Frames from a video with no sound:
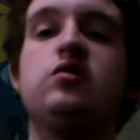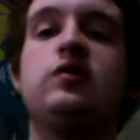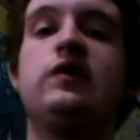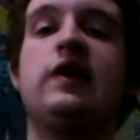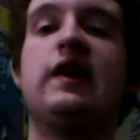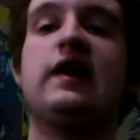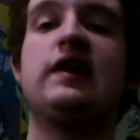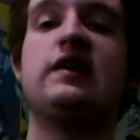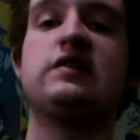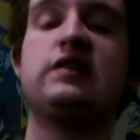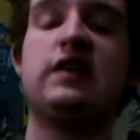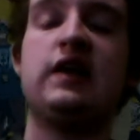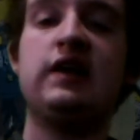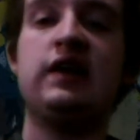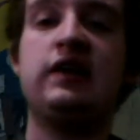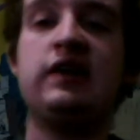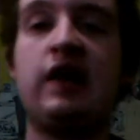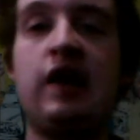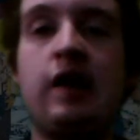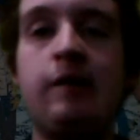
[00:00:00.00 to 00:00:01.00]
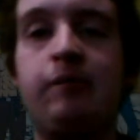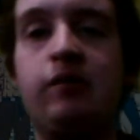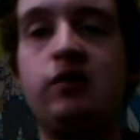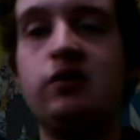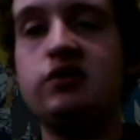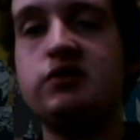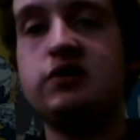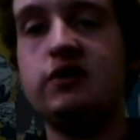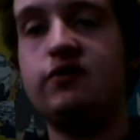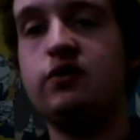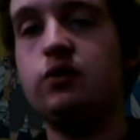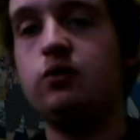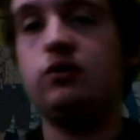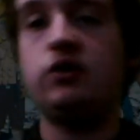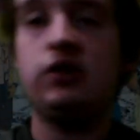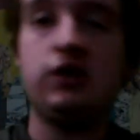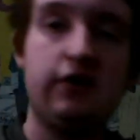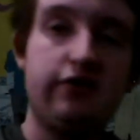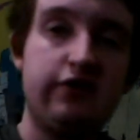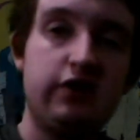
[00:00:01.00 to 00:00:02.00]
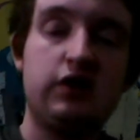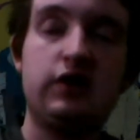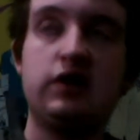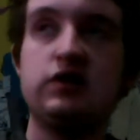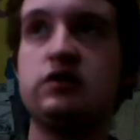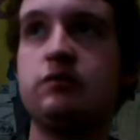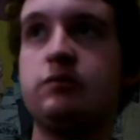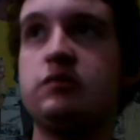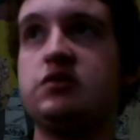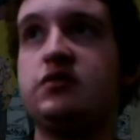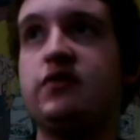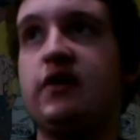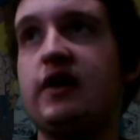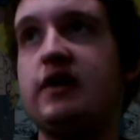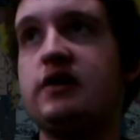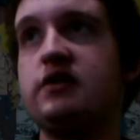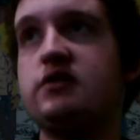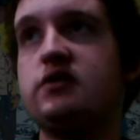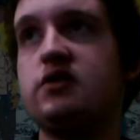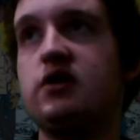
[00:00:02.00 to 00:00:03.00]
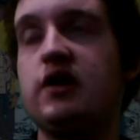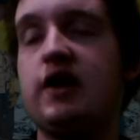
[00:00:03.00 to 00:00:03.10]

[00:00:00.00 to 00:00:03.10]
get an extended time bonus if you deliver your customers fast.